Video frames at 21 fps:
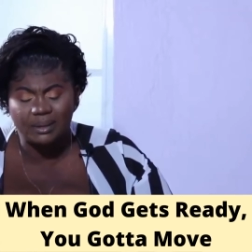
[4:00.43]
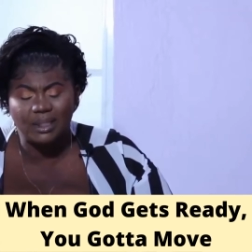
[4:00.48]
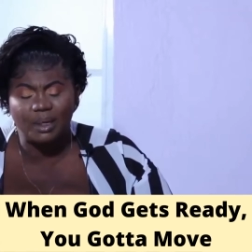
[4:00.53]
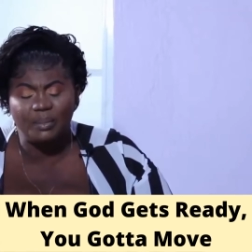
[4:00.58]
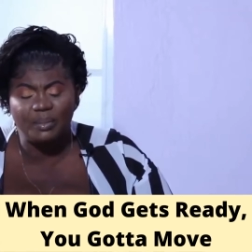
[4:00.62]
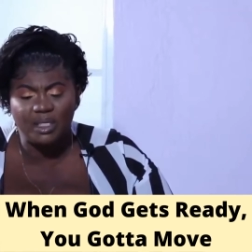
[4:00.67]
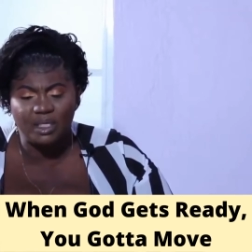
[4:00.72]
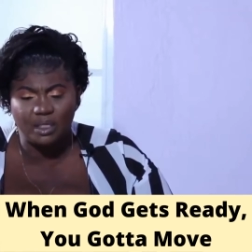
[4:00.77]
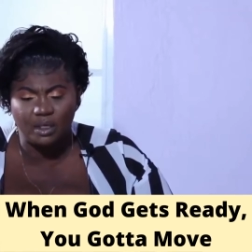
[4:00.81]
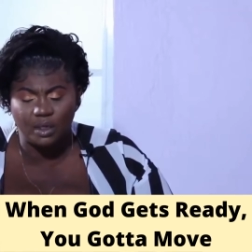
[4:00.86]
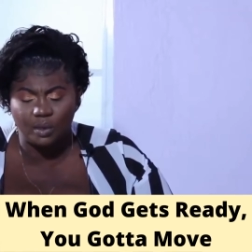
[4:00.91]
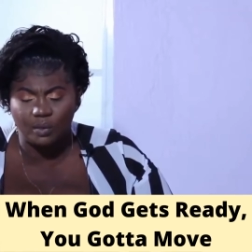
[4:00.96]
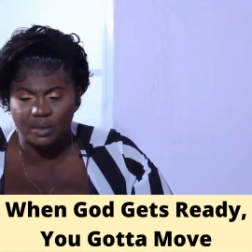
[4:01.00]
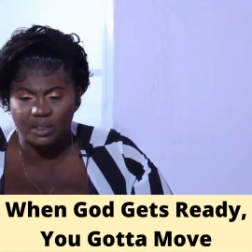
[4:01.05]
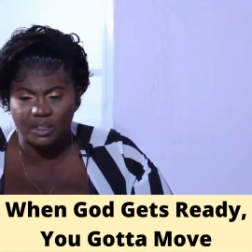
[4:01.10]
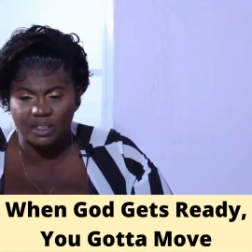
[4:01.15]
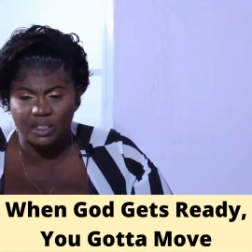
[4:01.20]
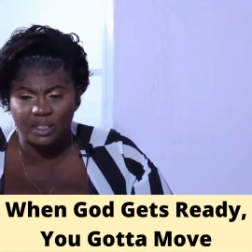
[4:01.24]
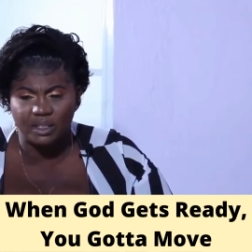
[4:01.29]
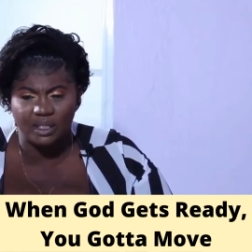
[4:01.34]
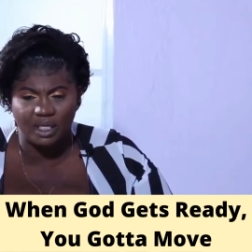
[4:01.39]
Tamika
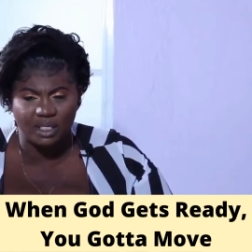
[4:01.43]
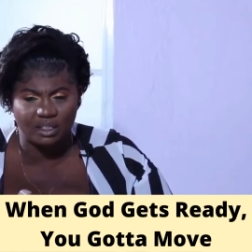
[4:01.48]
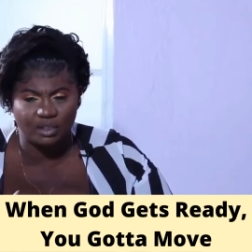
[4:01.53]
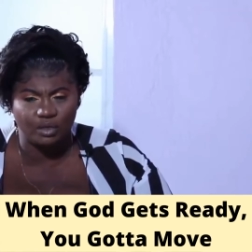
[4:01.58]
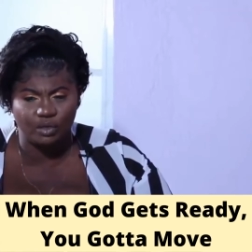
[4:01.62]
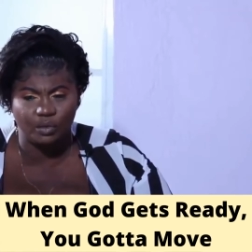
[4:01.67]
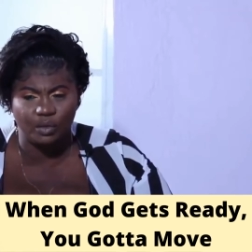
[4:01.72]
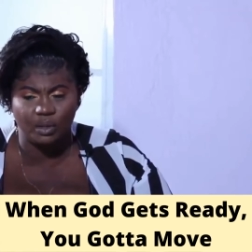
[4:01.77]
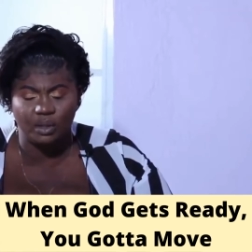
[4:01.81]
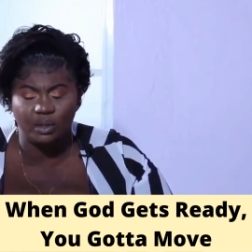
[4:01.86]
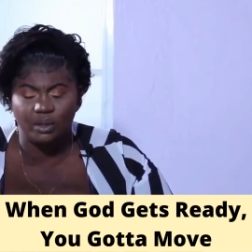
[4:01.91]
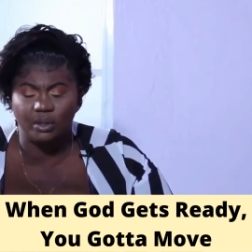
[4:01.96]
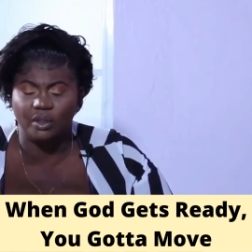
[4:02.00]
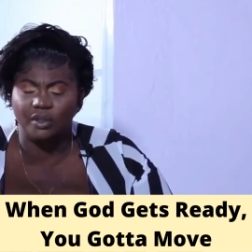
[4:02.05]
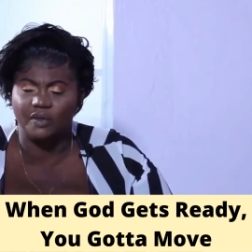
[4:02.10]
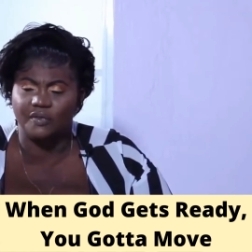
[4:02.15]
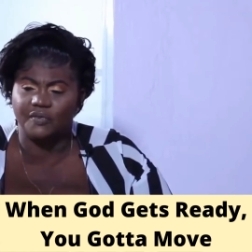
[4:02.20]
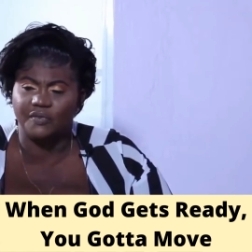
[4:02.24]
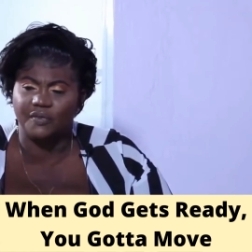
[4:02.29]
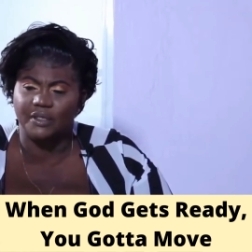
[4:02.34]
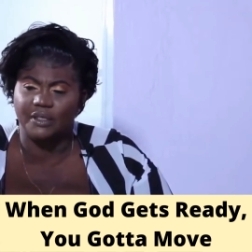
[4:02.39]
was there. That's Joel's
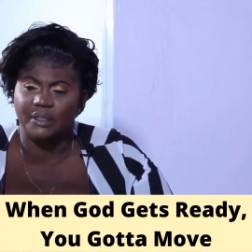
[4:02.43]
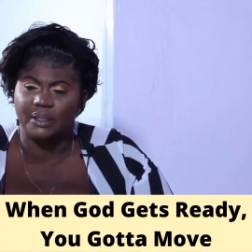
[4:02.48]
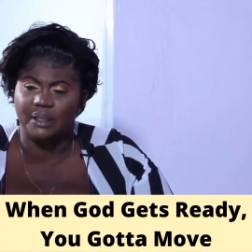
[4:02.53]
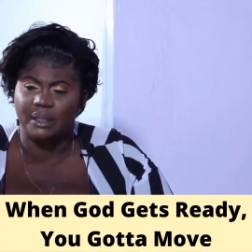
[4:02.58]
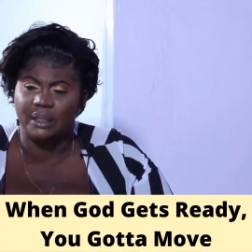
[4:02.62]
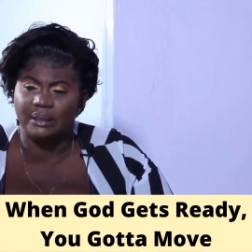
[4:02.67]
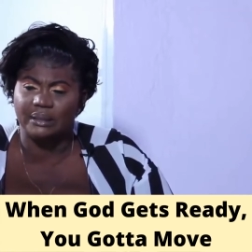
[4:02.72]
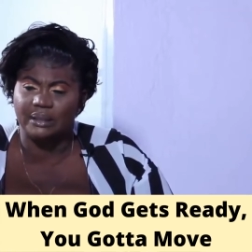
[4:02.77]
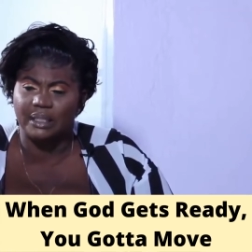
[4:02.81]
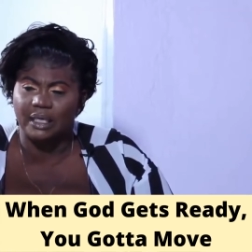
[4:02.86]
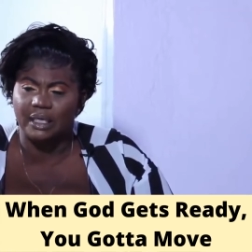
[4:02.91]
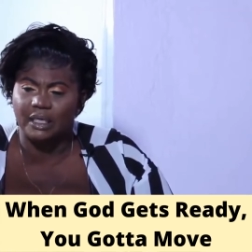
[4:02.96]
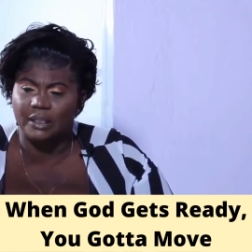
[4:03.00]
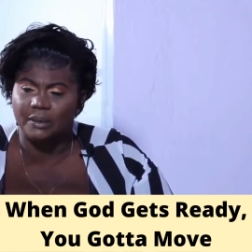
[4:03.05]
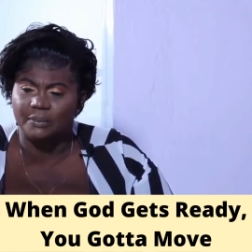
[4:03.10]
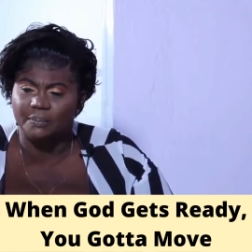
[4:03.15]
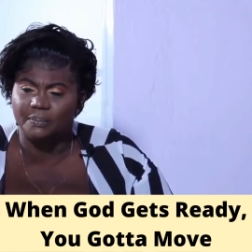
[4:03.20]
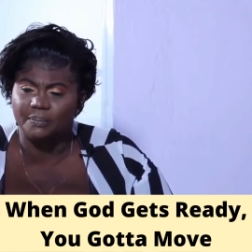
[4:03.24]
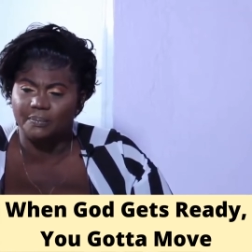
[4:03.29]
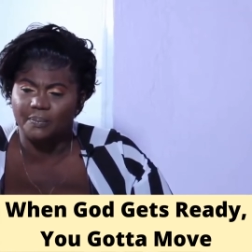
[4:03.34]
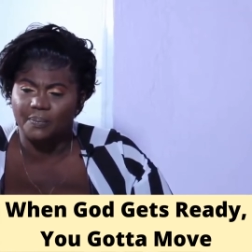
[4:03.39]
girlfriend.
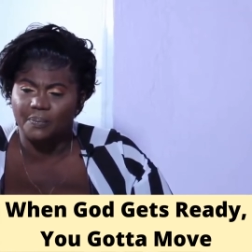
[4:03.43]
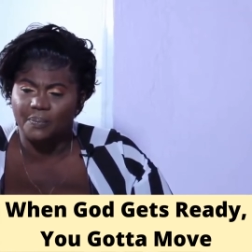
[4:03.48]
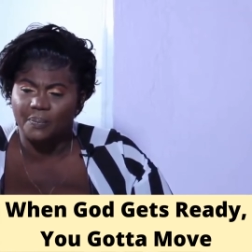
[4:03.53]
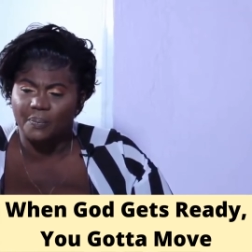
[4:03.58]
And